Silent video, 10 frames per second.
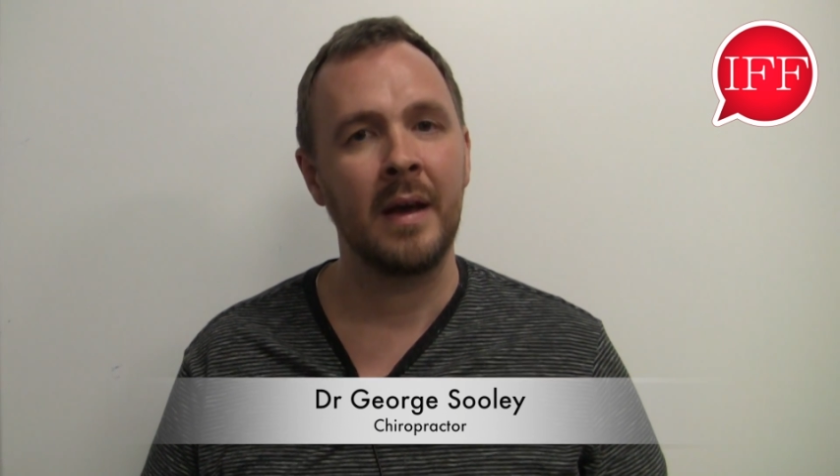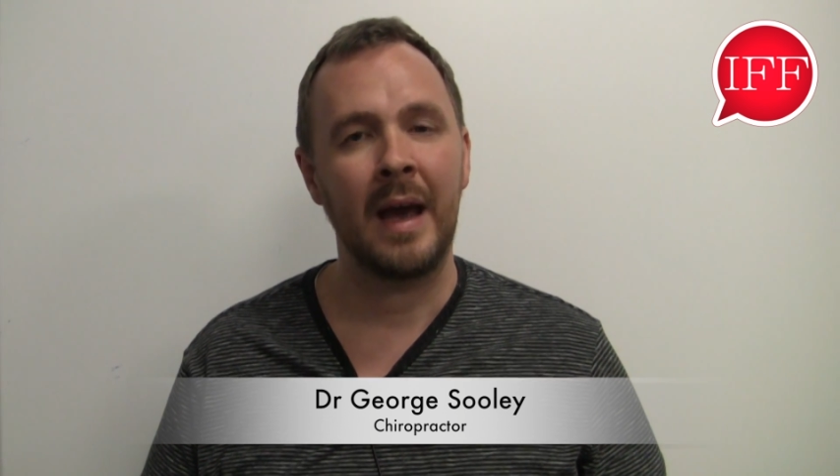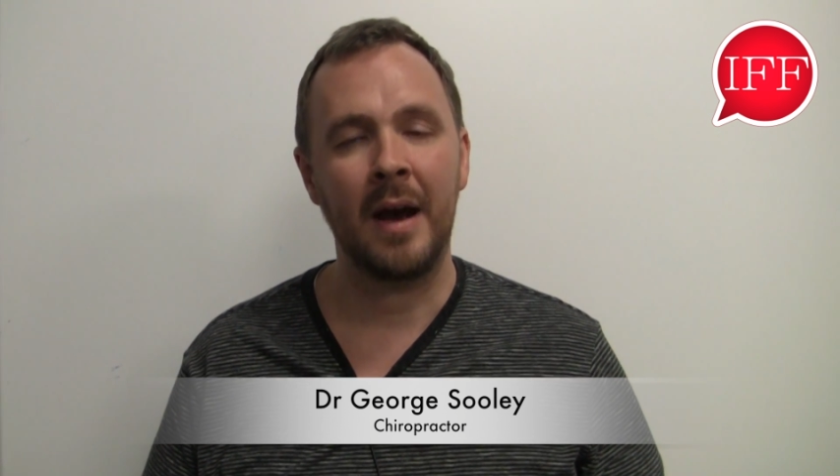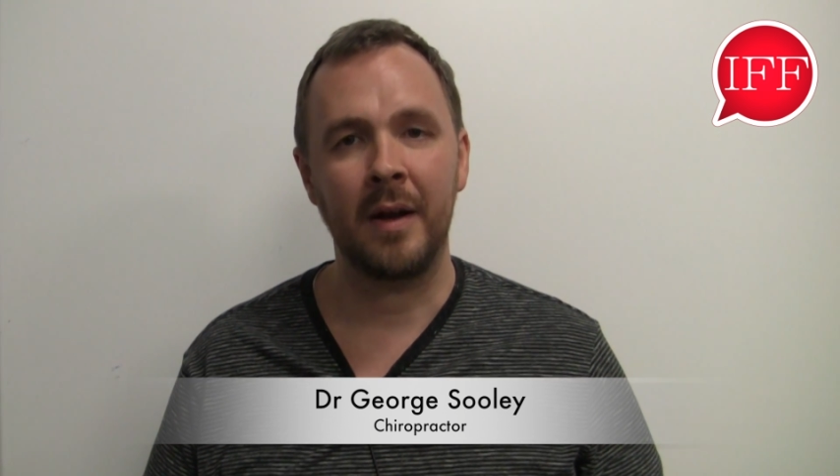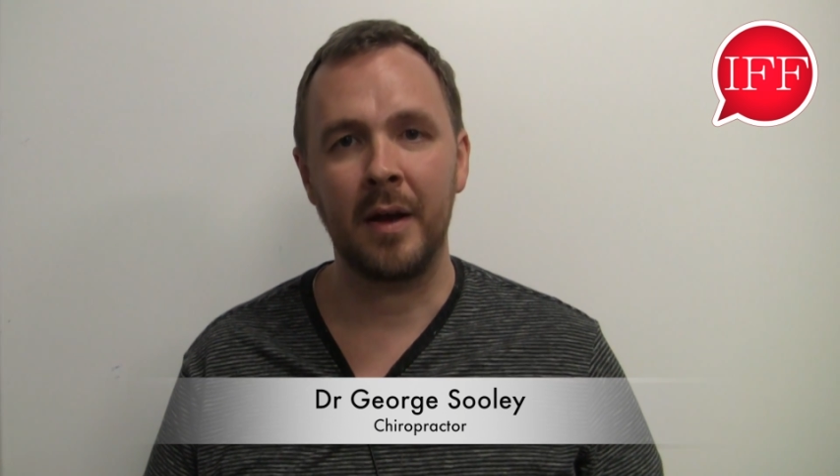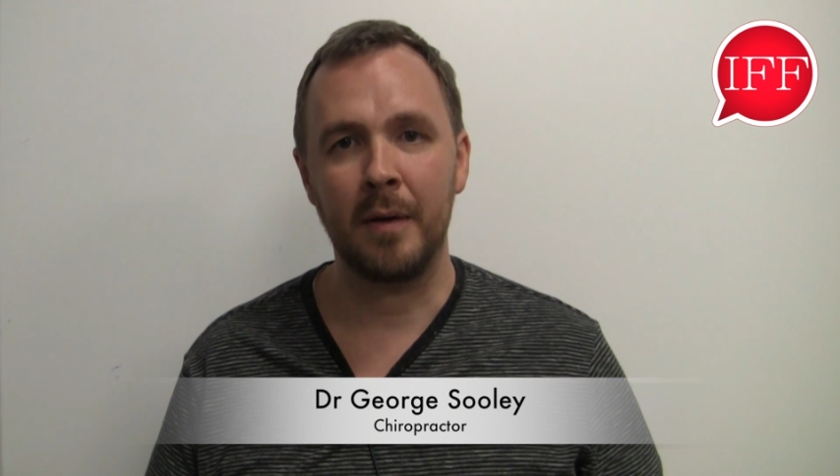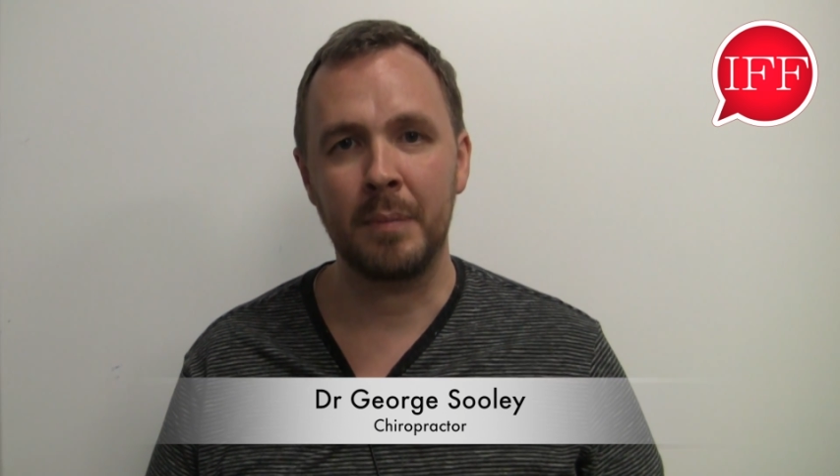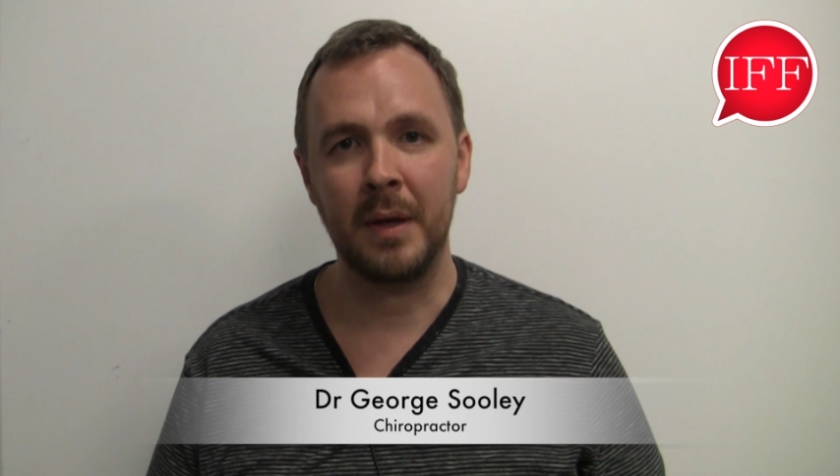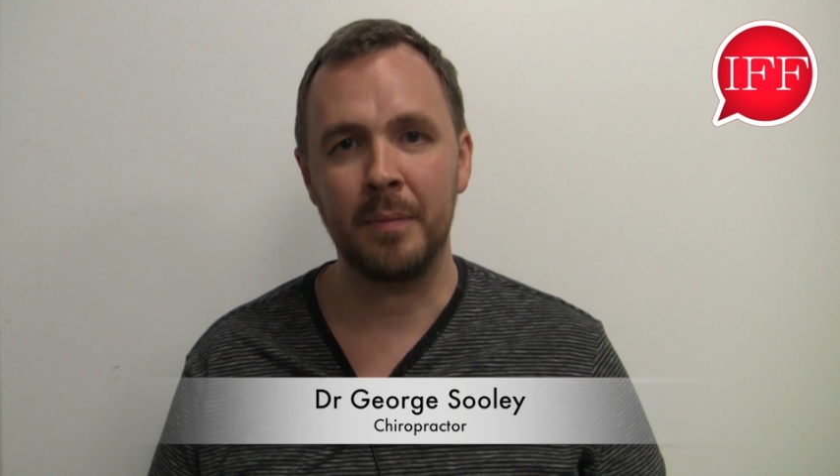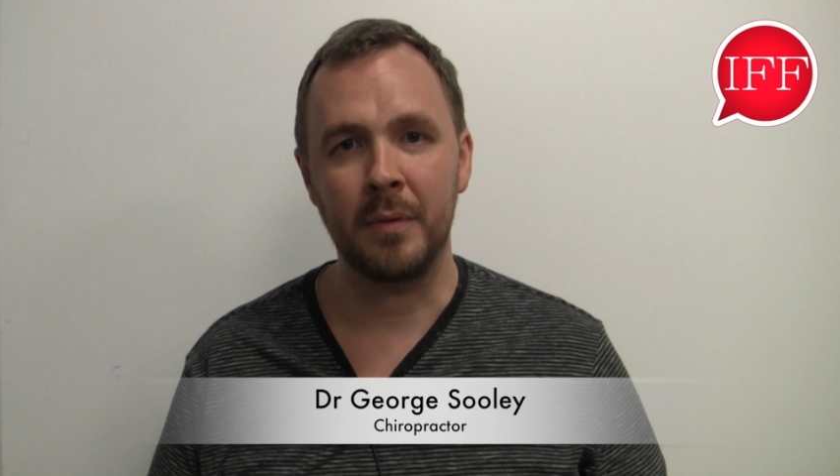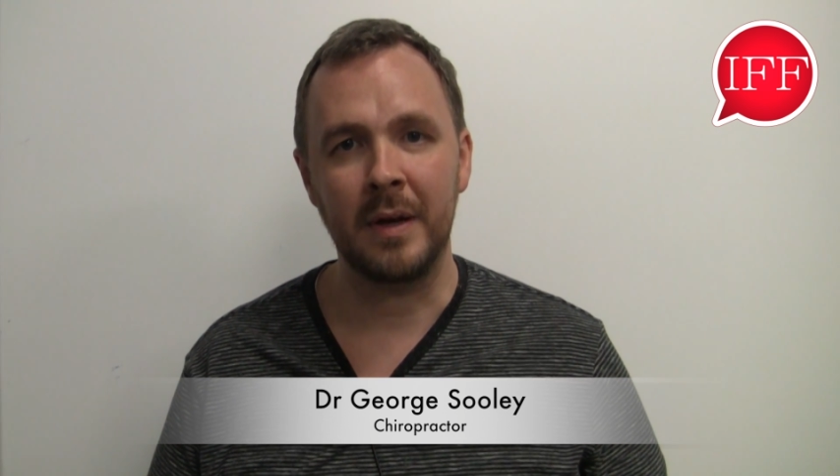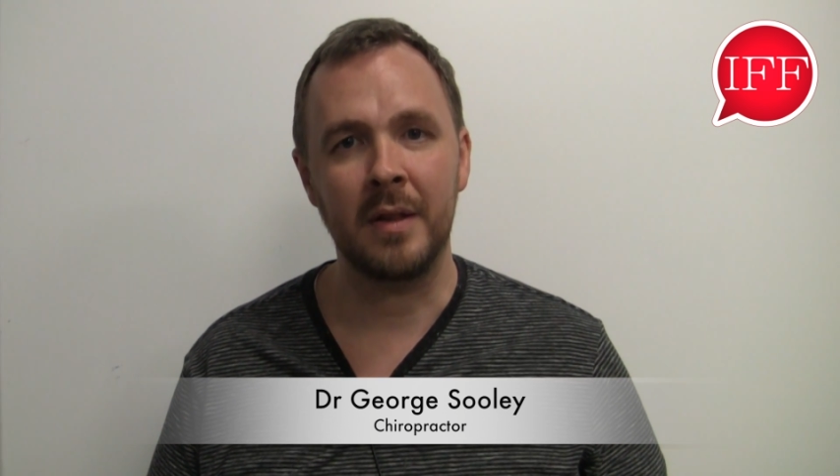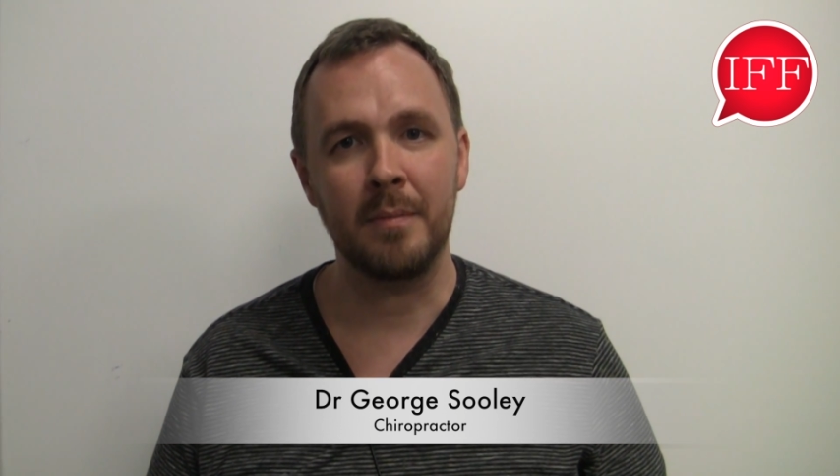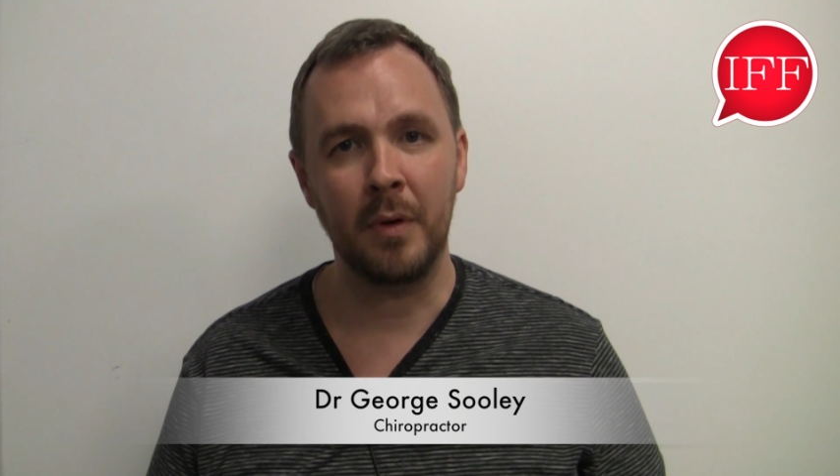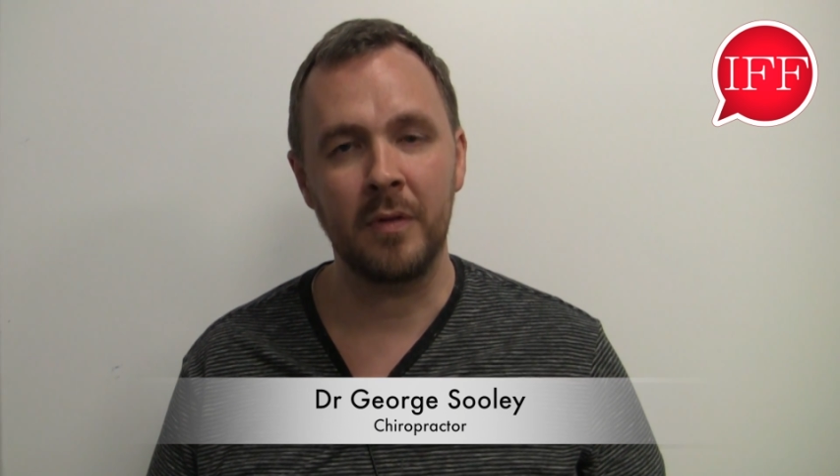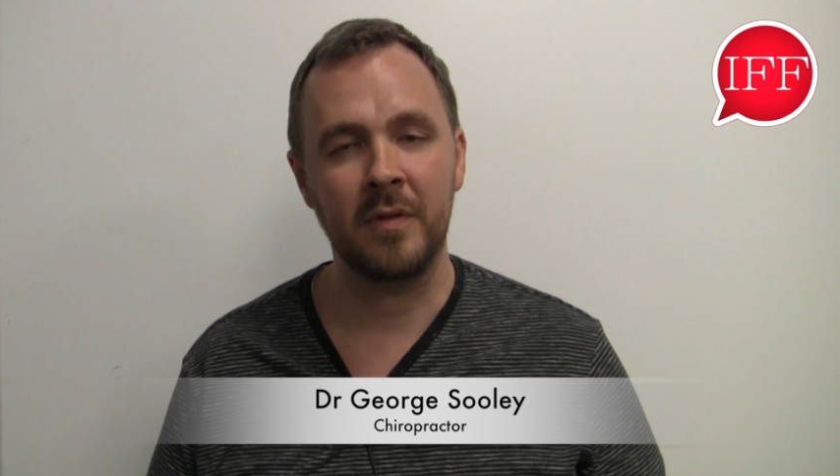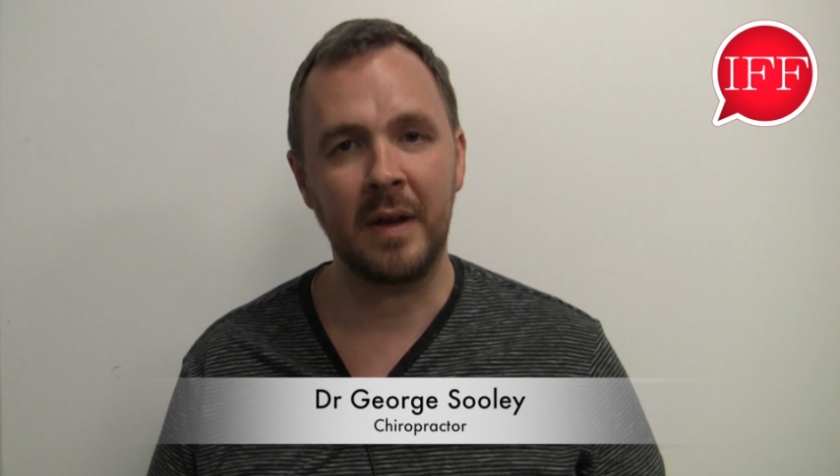how to help people get the most